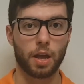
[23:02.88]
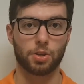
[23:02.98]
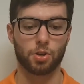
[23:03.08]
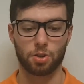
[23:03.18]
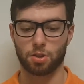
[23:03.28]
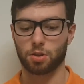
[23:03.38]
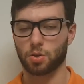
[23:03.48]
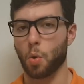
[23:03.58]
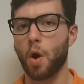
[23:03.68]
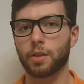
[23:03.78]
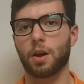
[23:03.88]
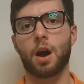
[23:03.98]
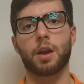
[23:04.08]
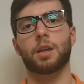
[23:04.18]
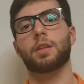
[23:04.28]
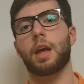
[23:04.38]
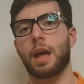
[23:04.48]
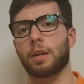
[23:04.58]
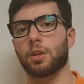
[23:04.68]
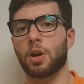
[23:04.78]
and just squat on it,
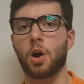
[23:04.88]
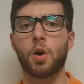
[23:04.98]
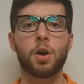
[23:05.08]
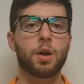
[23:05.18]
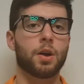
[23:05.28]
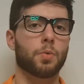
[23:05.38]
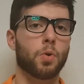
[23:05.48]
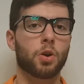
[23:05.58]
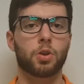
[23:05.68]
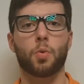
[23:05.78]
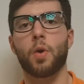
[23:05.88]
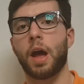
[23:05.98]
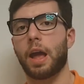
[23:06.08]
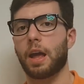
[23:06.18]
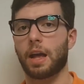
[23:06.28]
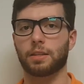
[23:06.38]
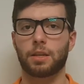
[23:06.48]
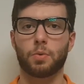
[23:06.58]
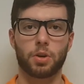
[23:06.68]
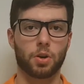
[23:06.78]
and, you know, work your way and
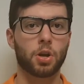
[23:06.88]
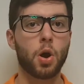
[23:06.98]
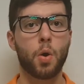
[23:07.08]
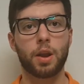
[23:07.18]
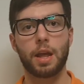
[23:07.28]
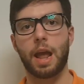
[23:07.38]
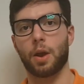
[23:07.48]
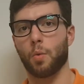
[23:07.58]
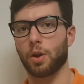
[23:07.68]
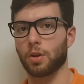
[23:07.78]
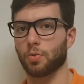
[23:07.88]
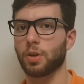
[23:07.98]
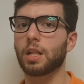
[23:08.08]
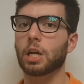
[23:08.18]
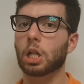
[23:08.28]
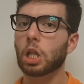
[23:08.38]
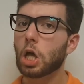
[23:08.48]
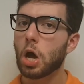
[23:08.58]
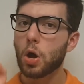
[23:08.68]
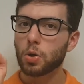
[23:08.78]
see where you're going. And when you're really
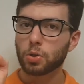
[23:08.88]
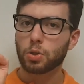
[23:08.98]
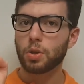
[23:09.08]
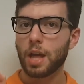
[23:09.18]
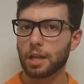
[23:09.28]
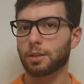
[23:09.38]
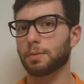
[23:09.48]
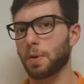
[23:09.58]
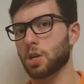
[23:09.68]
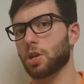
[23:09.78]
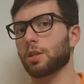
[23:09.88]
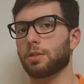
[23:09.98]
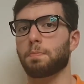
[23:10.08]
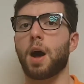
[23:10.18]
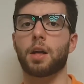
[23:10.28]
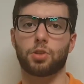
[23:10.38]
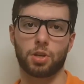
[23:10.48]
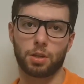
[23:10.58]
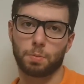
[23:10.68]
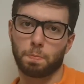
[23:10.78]
close to that special spot,
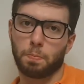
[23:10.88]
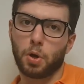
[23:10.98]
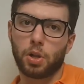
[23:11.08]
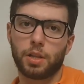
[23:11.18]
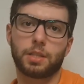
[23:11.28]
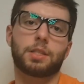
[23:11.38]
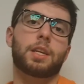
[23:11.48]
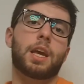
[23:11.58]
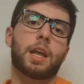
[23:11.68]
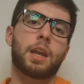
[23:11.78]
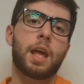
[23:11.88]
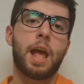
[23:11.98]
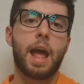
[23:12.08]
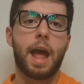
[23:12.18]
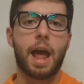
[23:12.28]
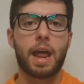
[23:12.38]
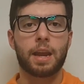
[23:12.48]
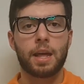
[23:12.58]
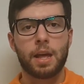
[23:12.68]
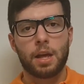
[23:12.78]
just pull the skin
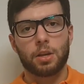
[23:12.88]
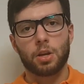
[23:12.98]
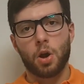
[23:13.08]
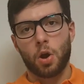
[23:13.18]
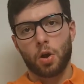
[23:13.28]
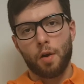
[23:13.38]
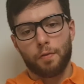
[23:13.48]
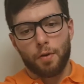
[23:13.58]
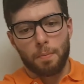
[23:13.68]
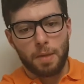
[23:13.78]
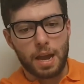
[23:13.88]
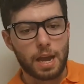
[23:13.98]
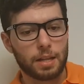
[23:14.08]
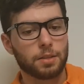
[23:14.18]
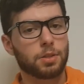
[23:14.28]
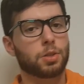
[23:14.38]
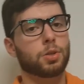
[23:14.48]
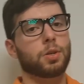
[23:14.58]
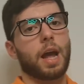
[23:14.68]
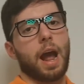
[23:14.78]
and, you know, go from in
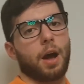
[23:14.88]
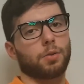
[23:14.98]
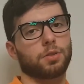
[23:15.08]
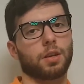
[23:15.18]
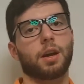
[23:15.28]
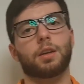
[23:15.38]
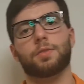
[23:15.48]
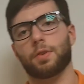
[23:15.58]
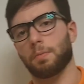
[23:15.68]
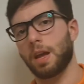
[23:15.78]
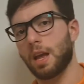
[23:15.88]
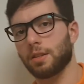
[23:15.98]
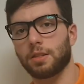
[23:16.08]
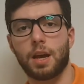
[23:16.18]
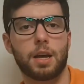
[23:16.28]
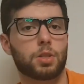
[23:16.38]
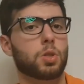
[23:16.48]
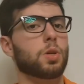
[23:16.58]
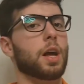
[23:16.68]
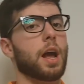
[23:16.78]
to outside, from inside
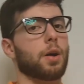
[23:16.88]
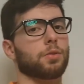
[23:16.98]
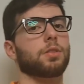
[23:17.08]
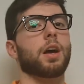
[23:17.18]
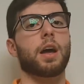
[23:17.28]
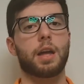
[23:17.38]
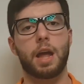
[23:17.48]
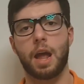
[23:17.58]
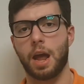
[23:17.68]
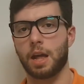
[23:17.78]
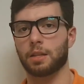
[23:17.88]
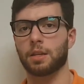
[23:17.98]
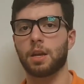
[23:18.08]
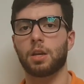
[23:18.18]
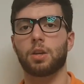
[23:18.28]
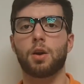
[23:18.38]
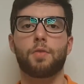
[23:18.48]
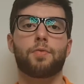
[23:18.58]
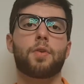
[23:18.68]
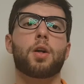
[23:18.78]
to outside, and, you know,
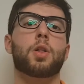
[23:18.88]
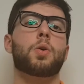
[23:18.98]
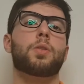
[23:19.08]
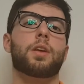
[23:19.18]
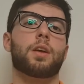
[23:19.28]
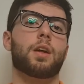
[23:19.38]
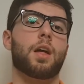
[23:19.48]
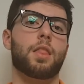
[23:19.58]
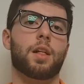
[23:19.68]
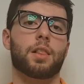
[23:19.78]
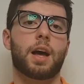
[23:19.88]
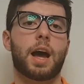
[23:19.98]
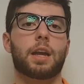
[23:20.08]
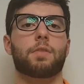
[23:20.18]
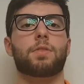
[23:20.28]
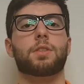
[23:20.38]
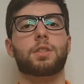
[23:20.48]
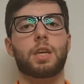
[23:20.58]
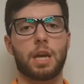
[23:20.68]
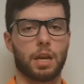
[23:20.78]
follow the line of the
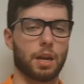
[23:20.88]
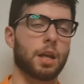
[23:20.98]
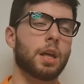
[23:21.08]
skin.